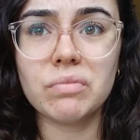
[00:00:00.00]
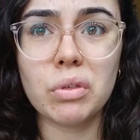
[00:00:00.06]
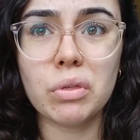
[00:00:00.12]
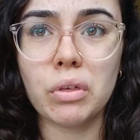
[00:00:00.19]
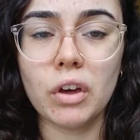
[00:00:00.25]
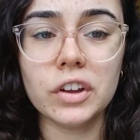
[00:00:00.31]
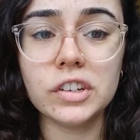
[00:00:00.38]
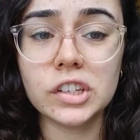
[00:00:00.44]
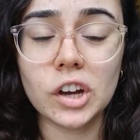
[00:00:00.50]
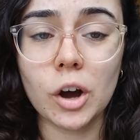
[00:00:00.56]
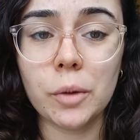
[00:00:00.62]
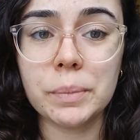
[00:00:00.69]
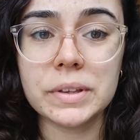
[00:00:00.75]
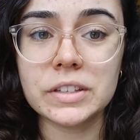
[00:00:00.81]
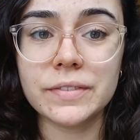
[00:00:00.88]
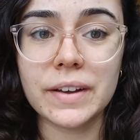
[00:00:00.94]
30
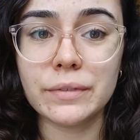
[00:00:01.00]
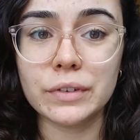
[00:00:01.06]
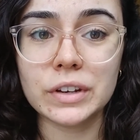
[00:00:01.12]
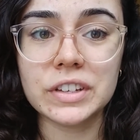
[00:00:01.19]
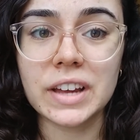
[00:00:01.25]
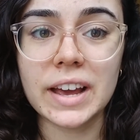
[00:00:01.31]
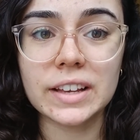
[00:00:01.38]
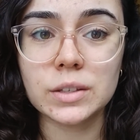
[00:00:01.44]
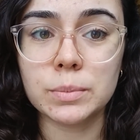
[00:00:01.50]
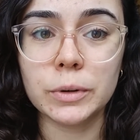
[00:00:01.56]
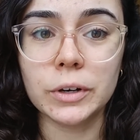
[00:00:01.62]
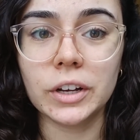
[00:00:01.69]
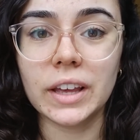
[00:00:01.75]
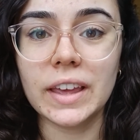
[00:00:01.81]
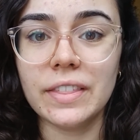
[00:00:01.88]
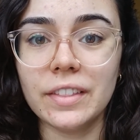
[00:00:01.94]
copies of every
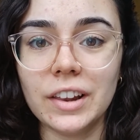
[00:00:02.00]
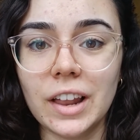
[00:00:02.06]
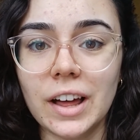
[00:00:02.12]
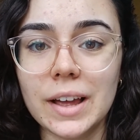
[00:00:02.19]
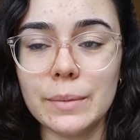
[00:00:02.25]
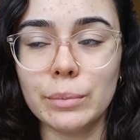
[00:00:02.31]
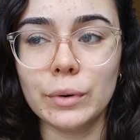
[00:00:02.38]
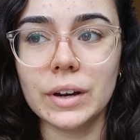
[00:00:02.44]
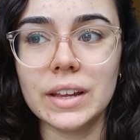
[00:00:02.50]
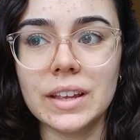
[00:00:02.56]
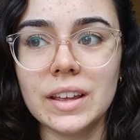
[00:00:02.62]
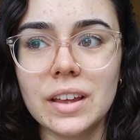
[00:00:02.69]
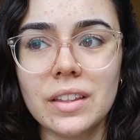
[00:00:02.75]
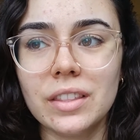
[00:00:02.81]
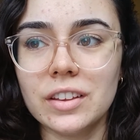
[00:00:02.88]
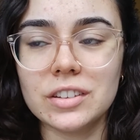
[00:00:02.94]
textbook in the library
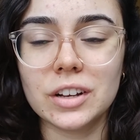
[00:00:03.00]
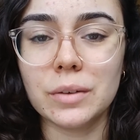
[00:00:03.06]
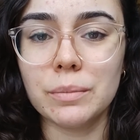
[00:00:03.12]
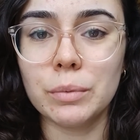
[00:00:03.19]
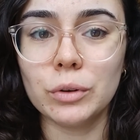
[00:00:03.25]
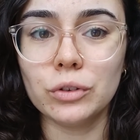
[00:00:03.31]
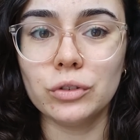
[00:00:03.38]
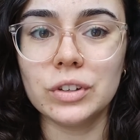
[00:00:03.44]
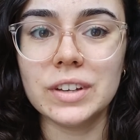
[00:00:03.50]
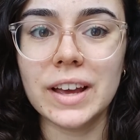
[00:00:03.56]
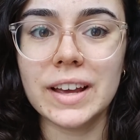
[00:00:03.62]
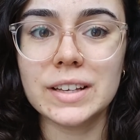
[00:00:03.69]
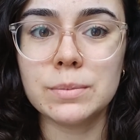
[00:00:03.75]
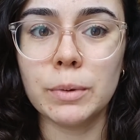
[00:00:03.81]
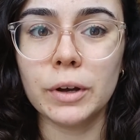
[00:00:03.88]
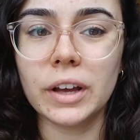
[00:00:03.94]
that's a compulsory
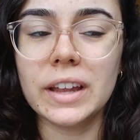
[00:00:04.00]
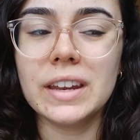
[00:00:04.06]
textbook,